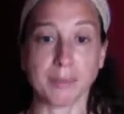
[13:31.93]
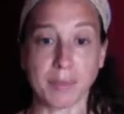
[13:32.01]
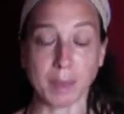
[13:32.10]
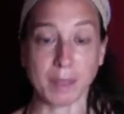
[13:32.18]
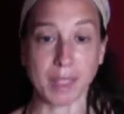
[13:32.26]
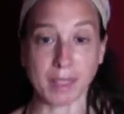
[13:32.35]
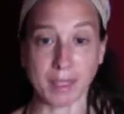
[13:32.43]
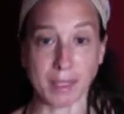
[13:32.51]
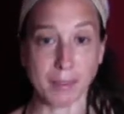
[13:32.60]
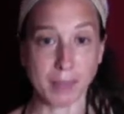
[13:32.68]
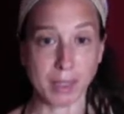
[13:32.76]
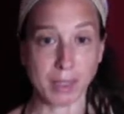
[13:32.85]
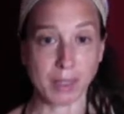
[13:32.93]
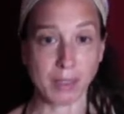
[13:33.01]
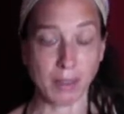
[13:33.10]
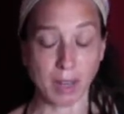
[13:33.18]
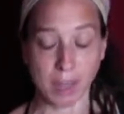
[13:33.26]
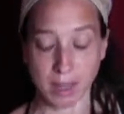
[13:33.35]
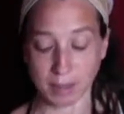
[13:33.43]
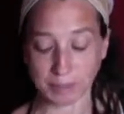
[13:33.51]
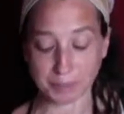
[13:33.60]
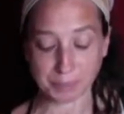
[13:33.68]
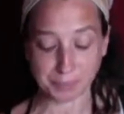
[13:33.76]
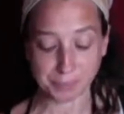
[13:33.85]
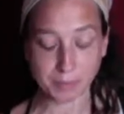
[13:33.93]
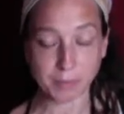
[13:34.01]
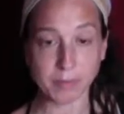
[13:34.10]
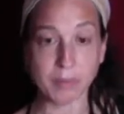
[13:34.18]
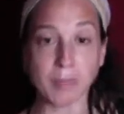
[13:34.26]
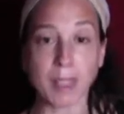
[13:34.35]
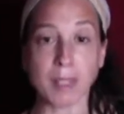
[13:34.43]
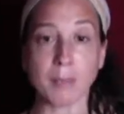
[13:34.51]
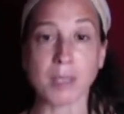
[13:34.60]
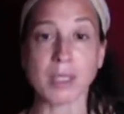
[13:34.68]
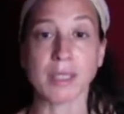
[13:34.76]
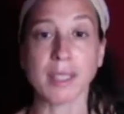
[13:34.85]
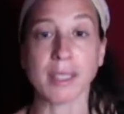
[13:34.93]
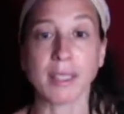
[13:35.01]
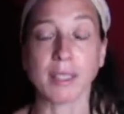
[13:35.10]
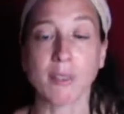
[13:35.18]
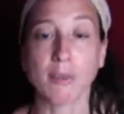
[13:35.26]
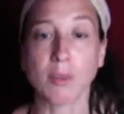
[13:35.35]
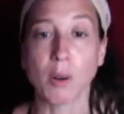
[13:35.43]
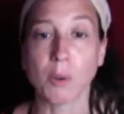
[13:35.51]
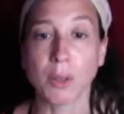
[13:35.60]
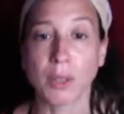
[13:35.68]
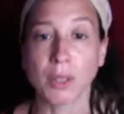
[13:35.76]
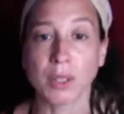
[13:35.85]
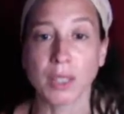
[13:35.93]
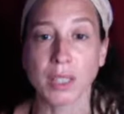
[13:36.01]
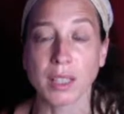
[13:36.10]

I'm in a sitting position right now, and I'm just leaning forward.